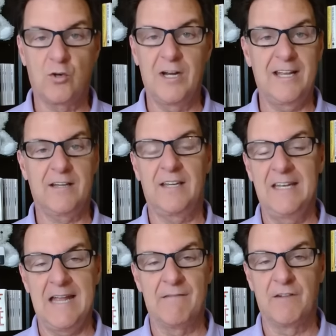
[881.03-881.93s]
critic
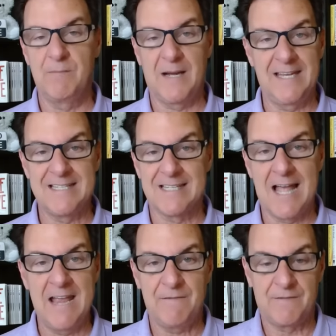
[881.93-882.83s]
in everybody's
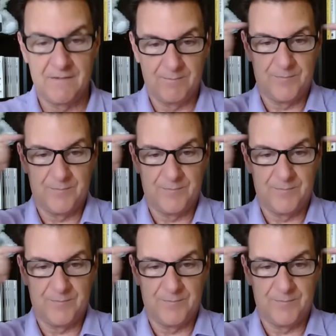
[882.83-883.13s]
life